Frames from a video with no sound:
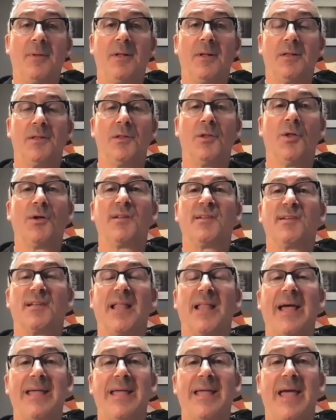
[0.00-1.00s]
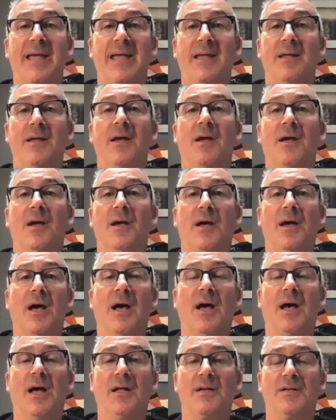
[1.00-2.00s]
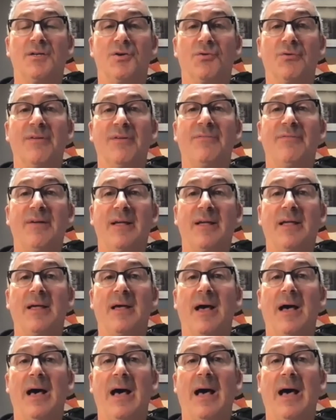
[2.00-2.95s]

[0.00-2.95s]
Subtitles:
looks like a terrific